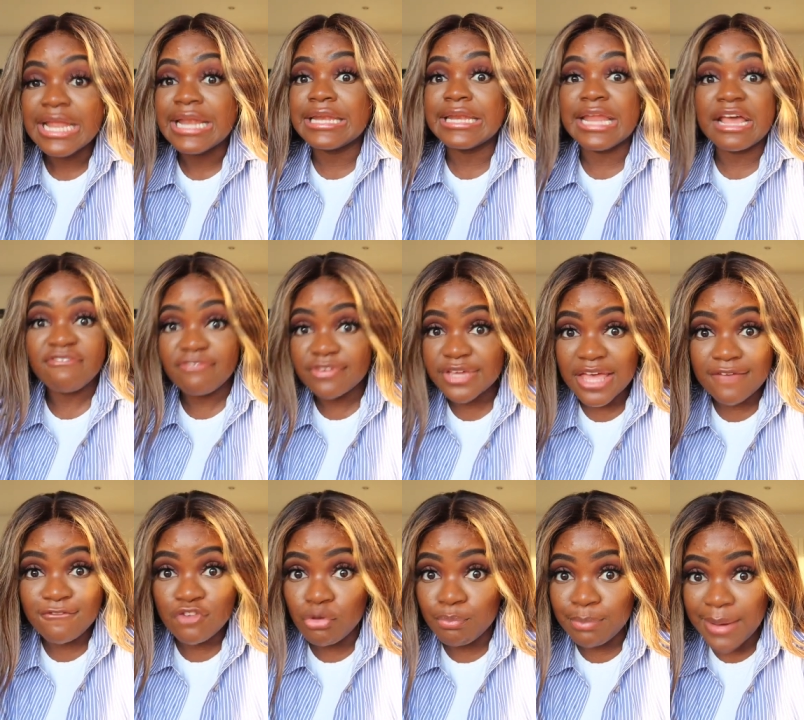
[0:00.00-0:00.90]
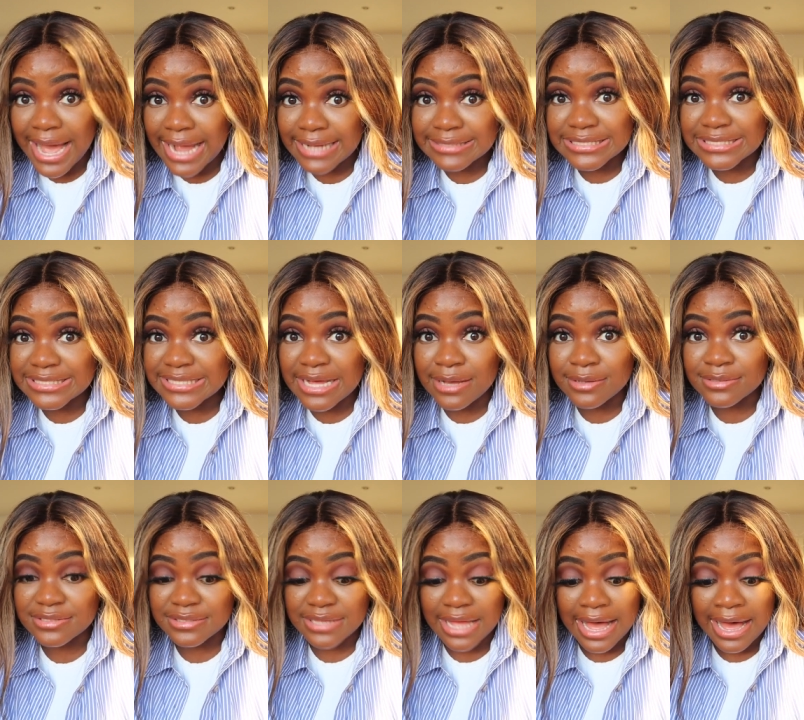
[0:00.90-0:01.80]
Never give your bank
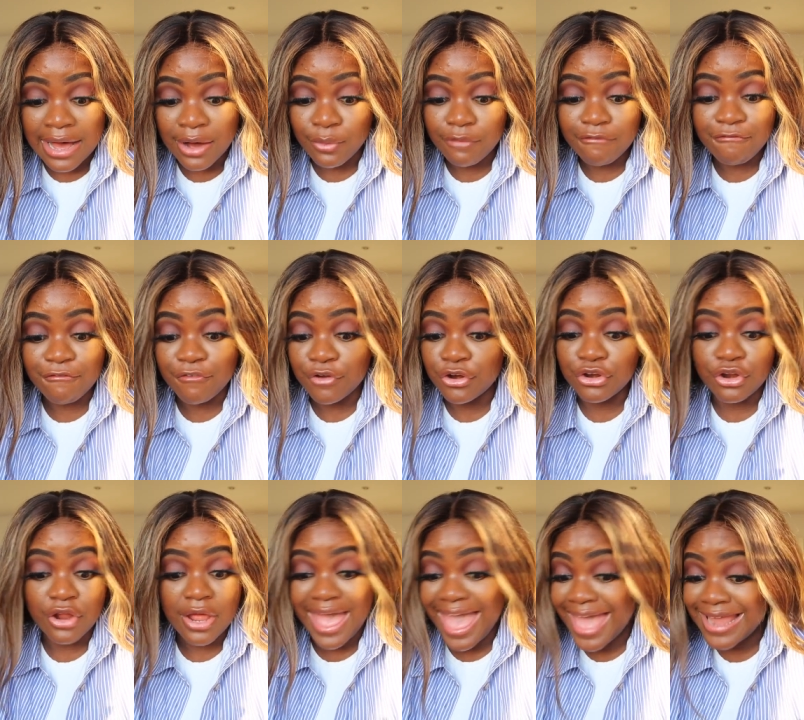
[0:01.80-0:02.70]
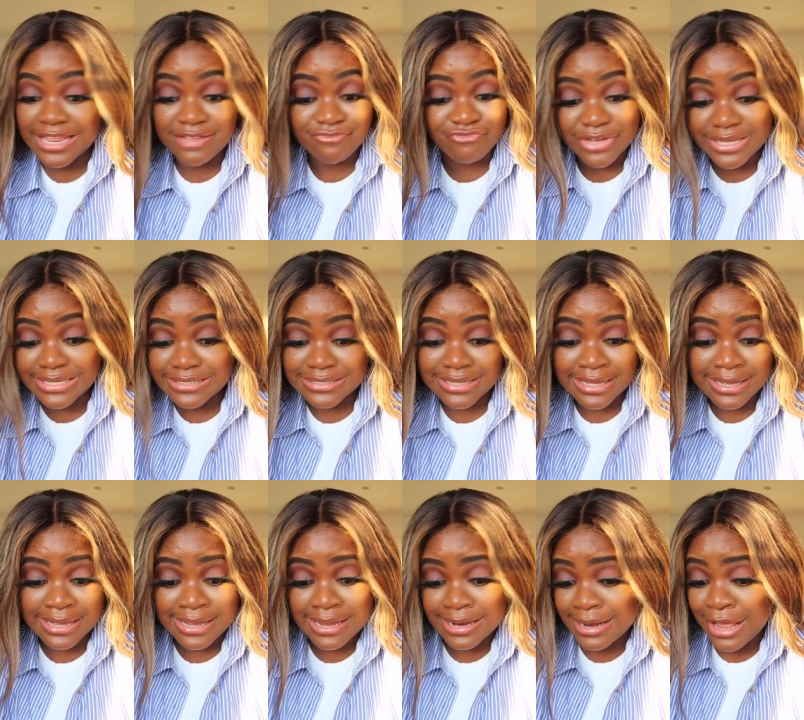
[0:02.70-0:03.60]
details out for any
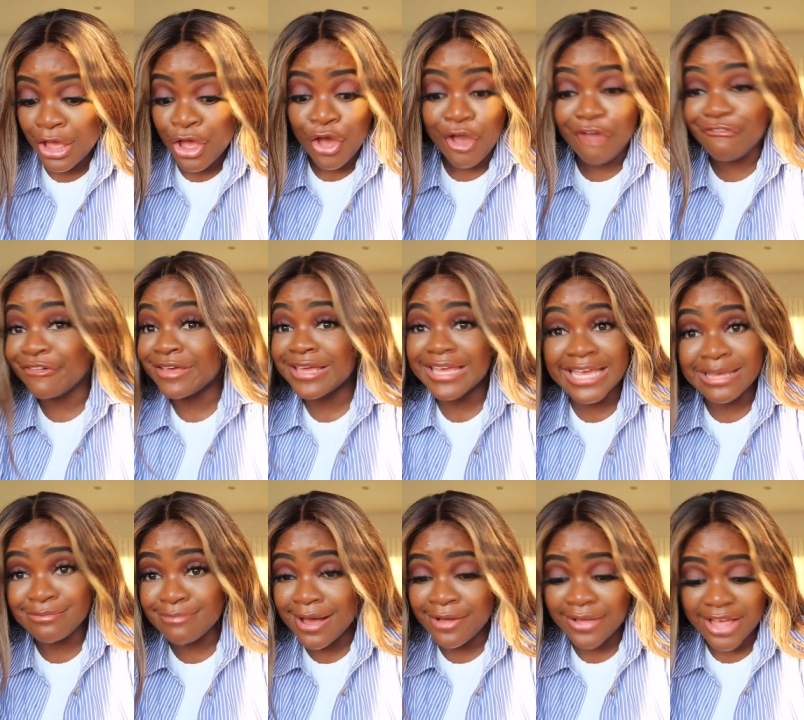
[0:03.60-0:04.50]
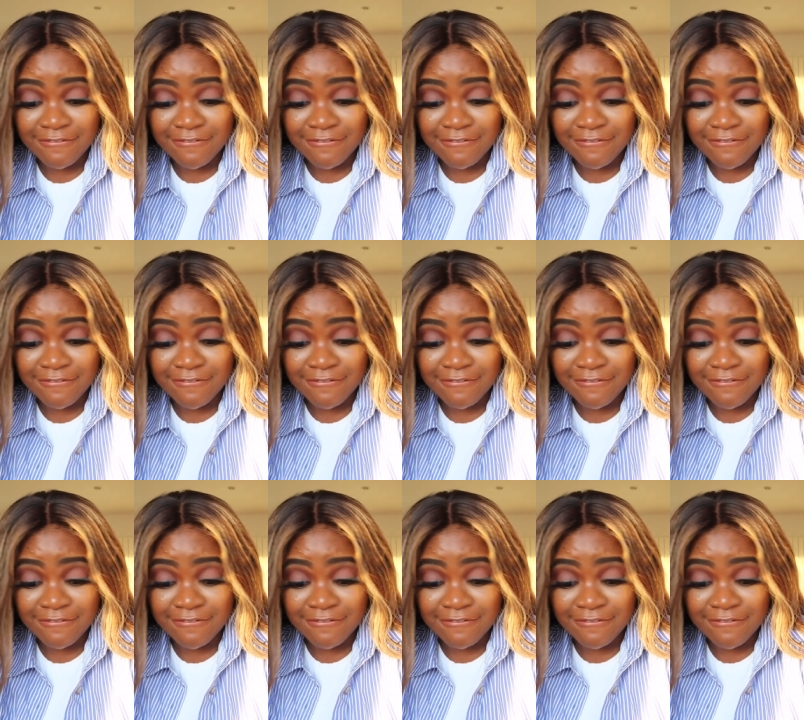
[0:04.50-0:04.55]
reason over email.